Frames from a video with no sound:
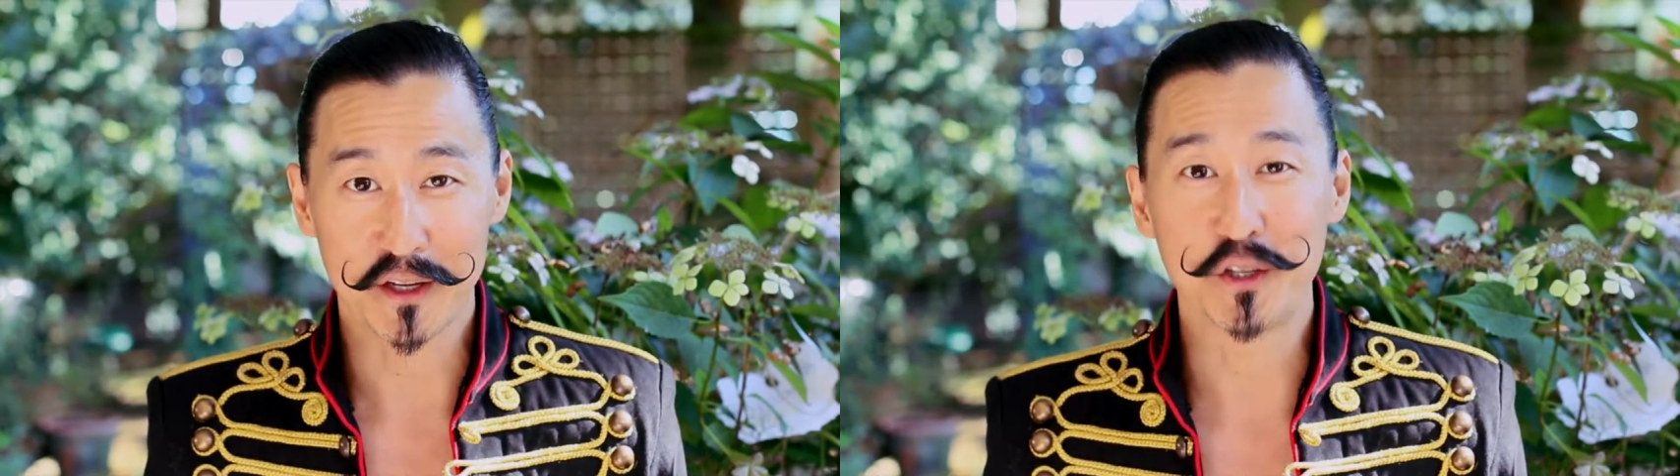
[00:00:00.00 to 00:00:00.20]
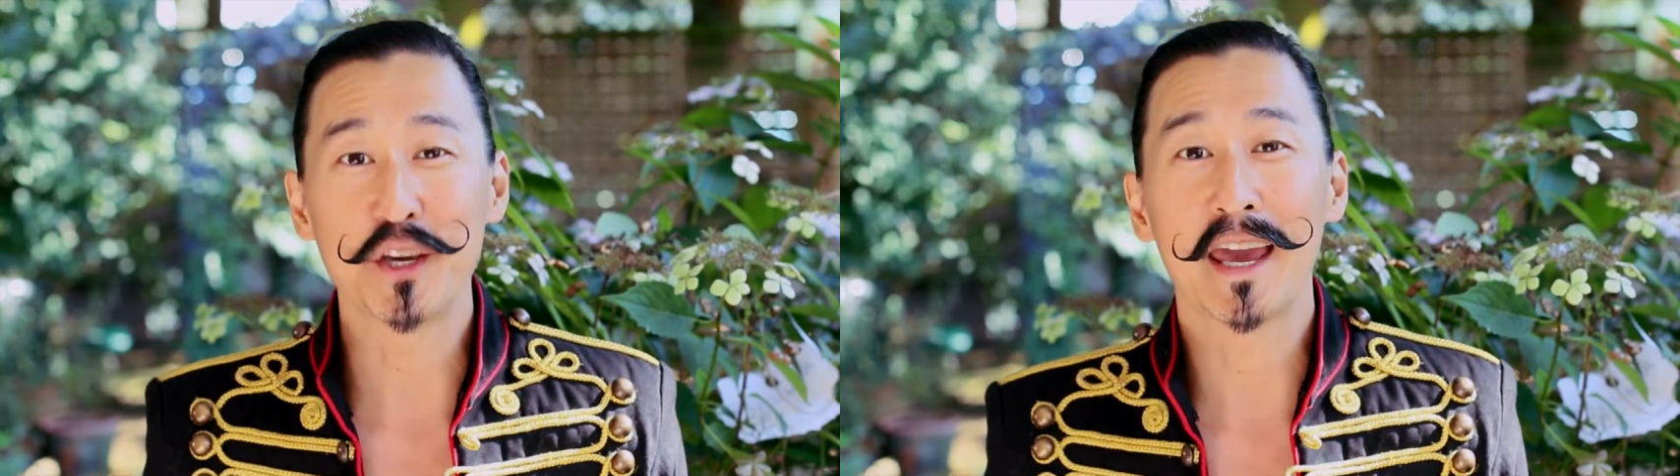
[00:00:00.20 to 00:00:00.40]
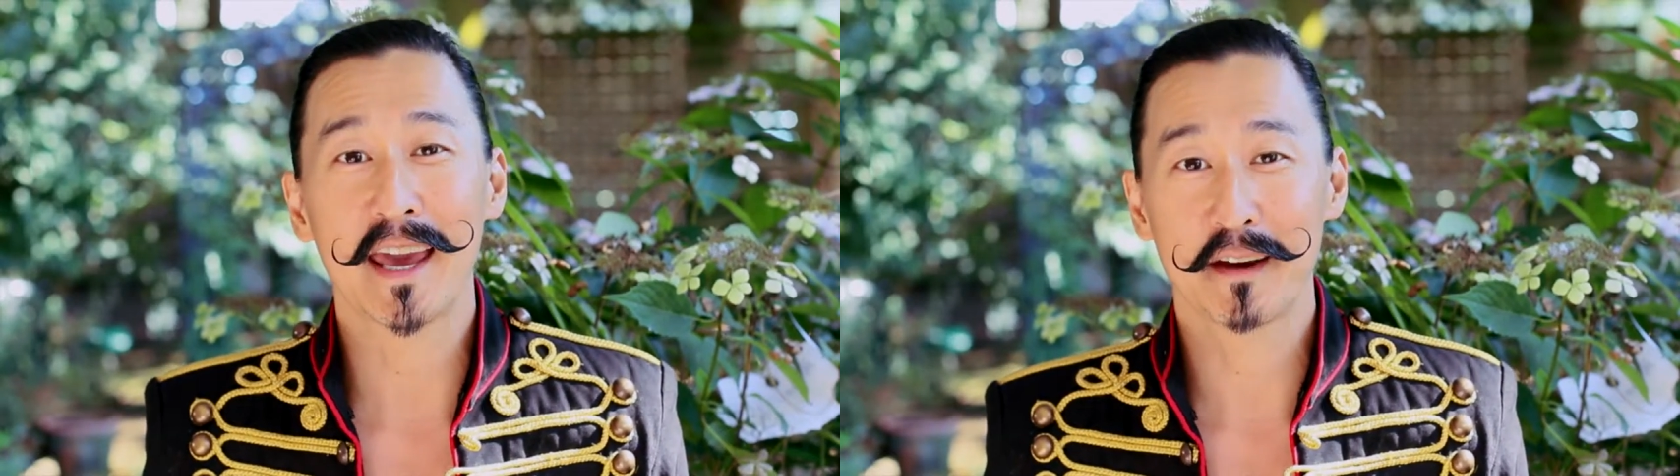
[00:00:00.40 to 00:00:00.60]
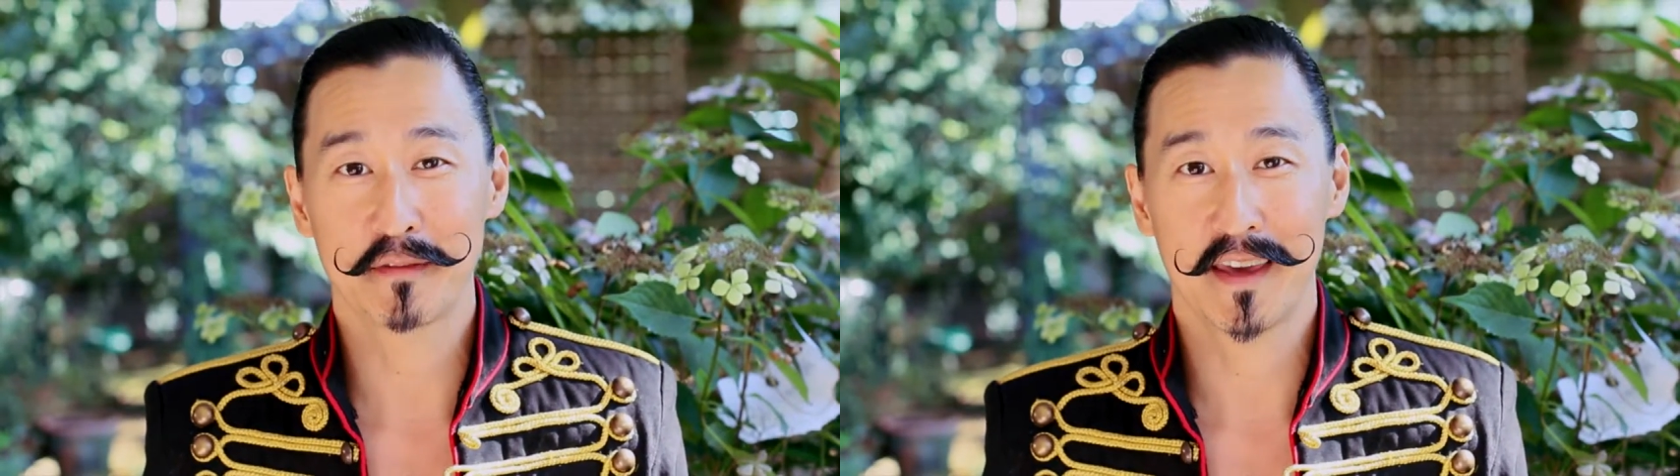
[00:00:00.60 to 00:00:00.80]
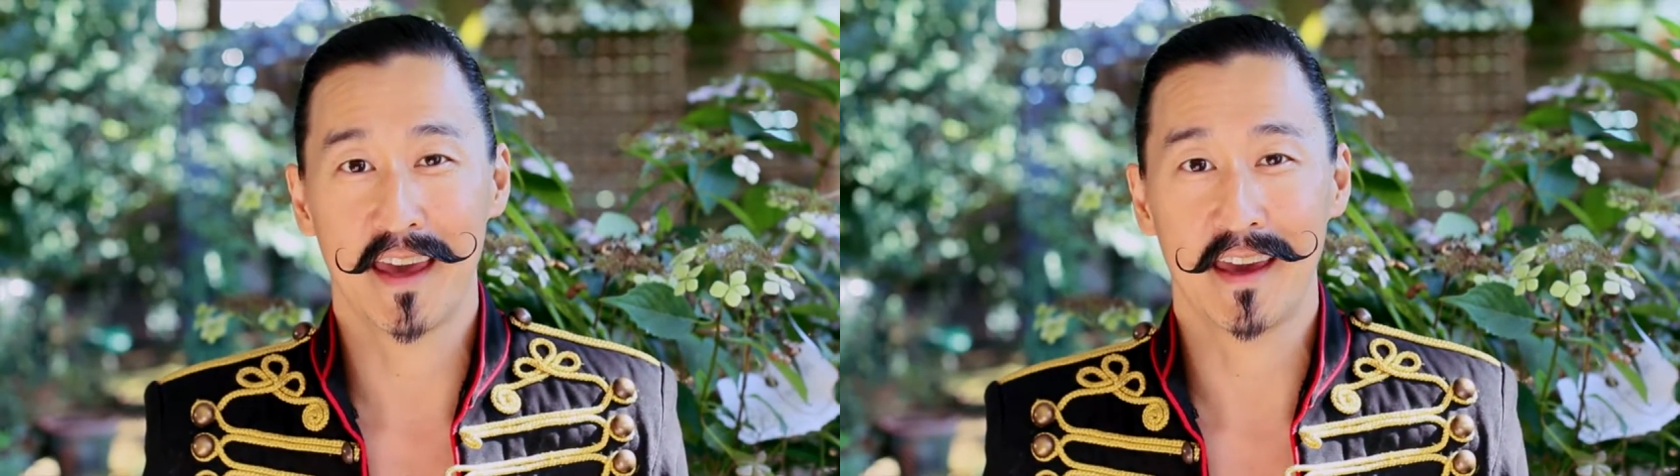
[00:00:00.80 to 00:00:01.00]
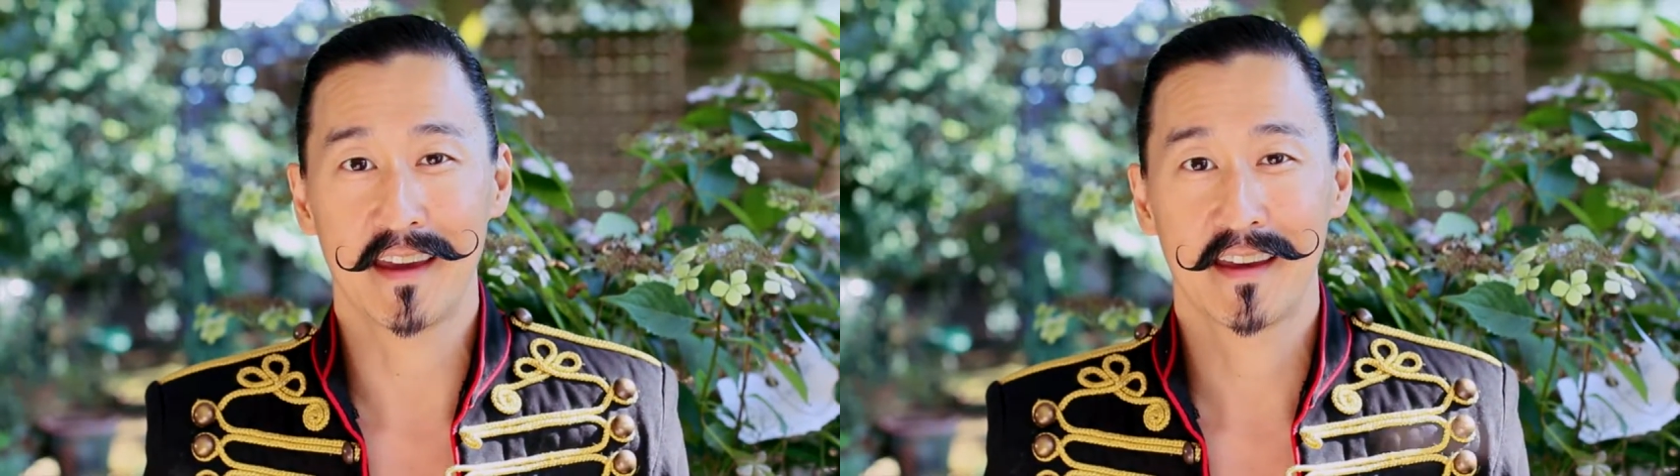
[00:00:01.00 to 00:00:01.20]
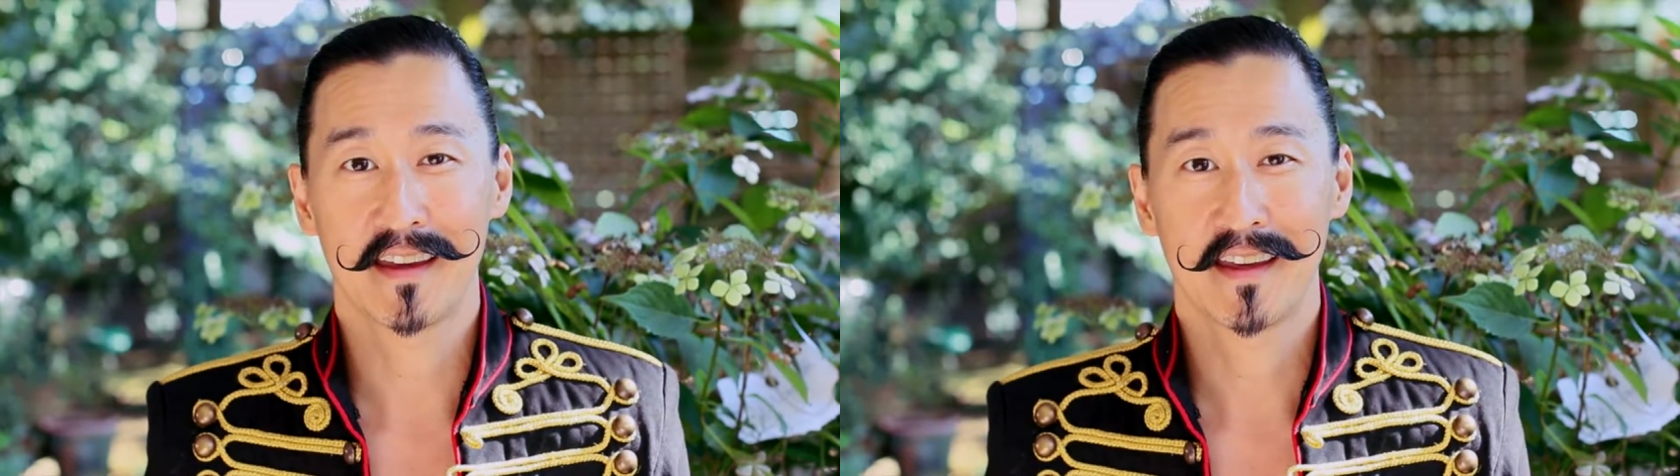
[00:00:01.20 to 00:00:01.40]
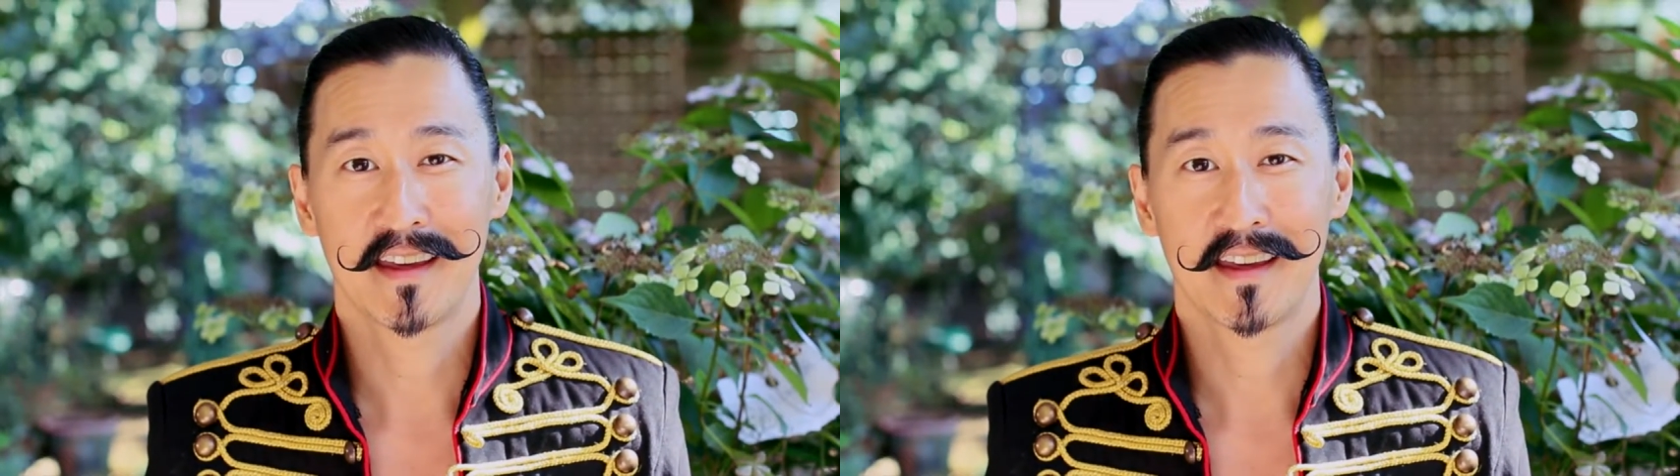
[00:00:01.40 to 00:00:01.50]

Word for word: to JFK.